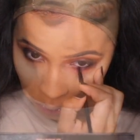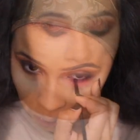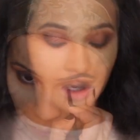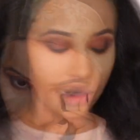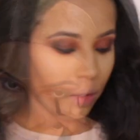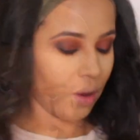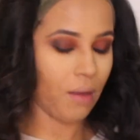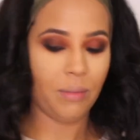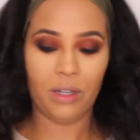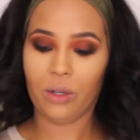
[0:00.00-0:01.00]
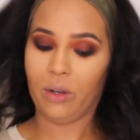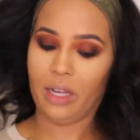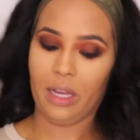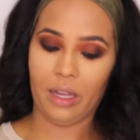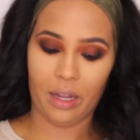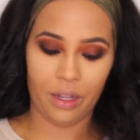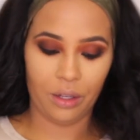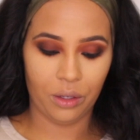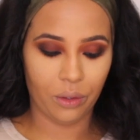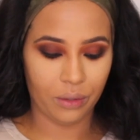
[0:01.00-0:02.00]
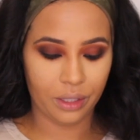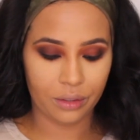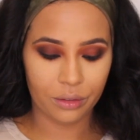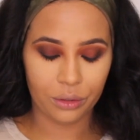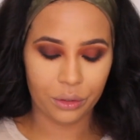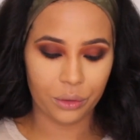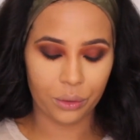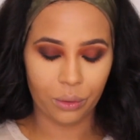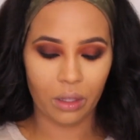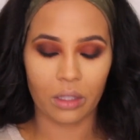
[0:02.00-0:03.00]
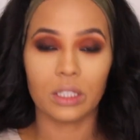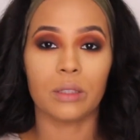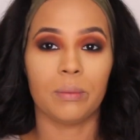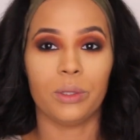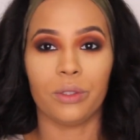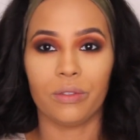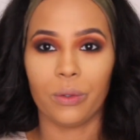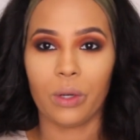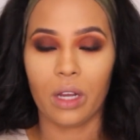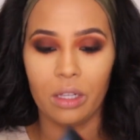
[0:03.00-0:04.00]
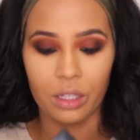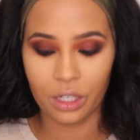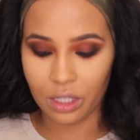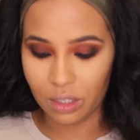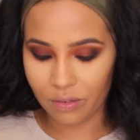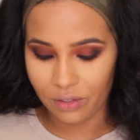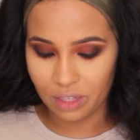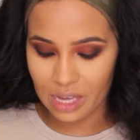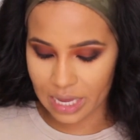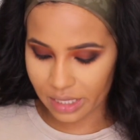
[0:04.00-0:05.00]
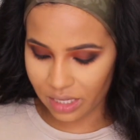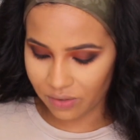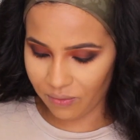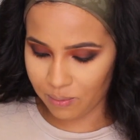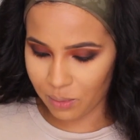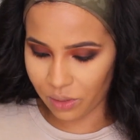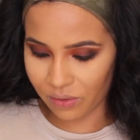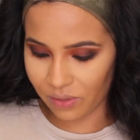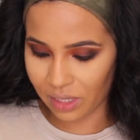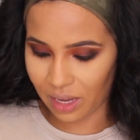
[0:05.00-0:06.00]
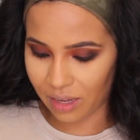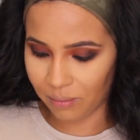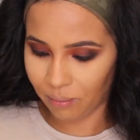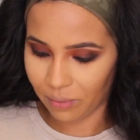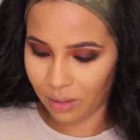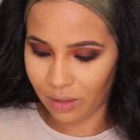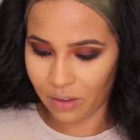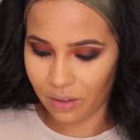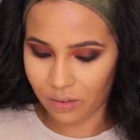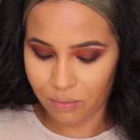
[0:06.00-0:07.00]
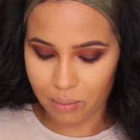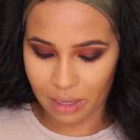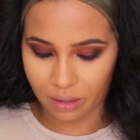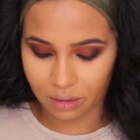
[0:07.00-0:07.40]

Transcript: So I'm gonna go ahead and go into this beautiful color for the 18th millionth time of my